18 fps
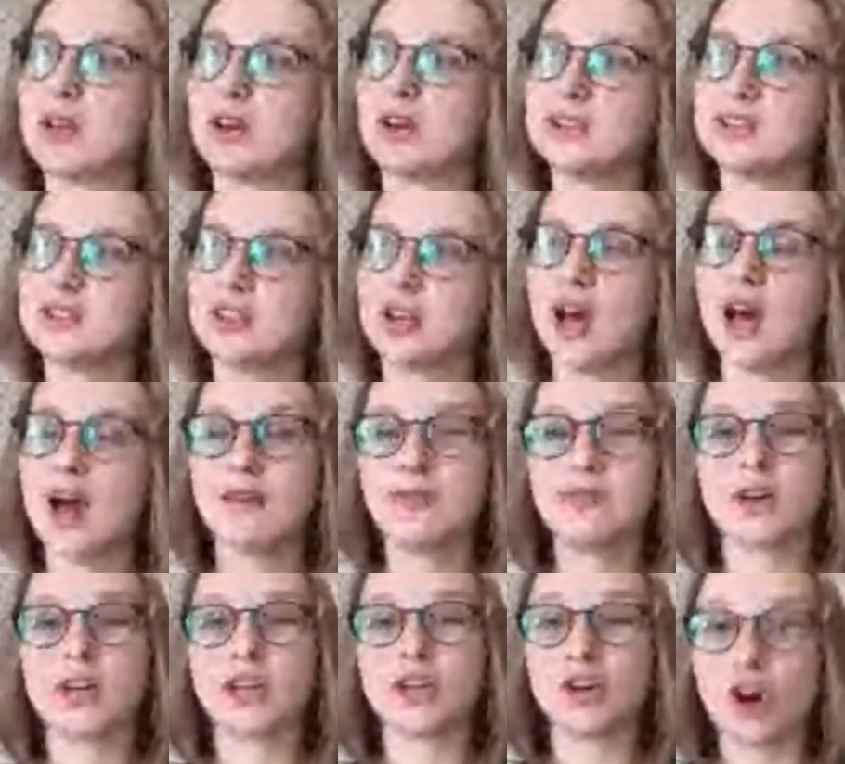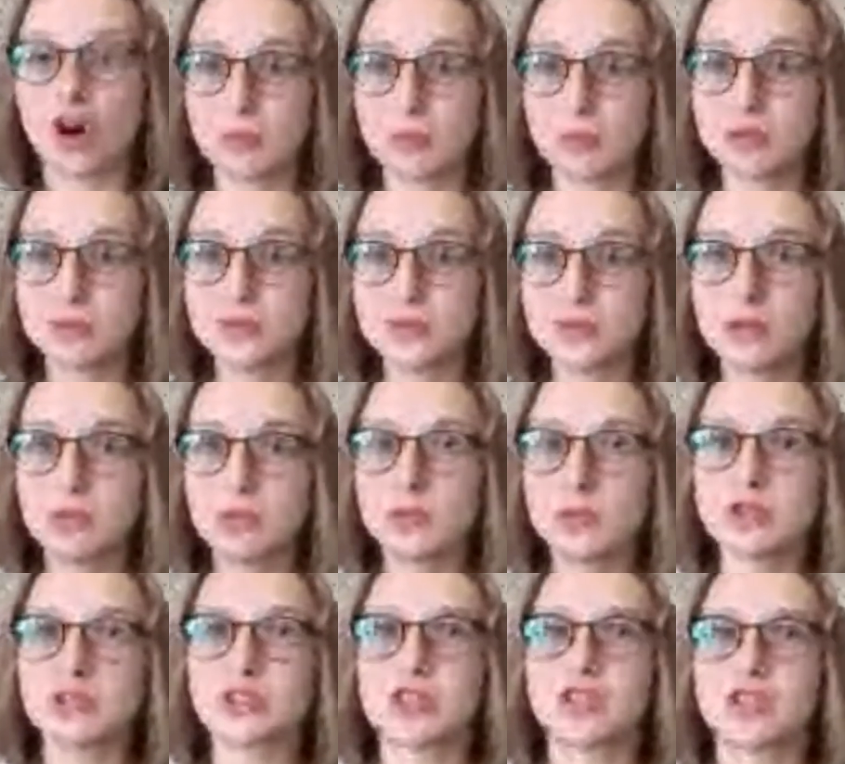Uh, we also have a common
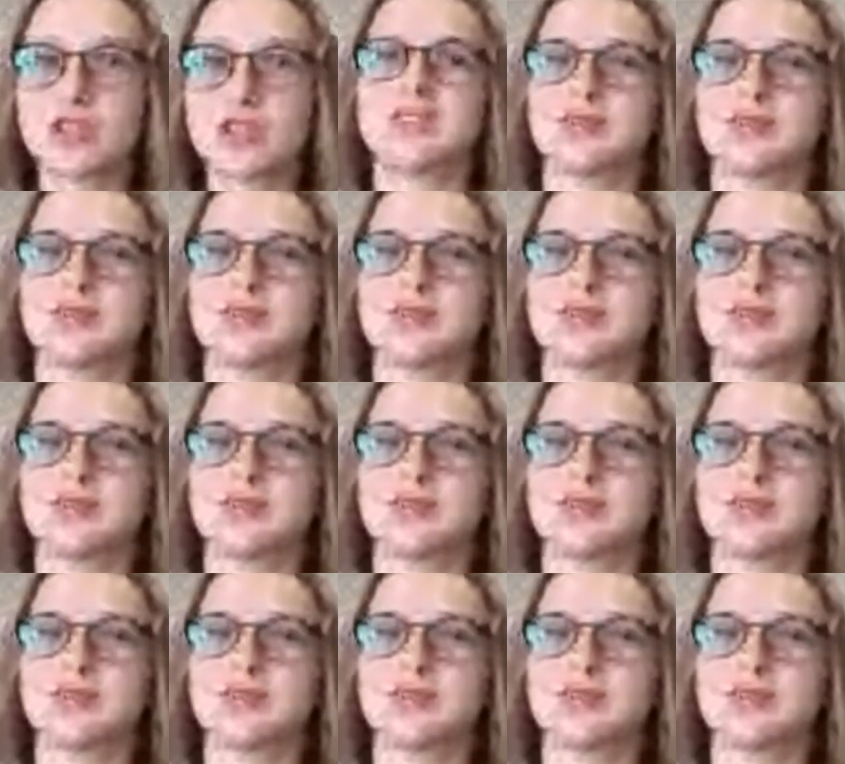room, which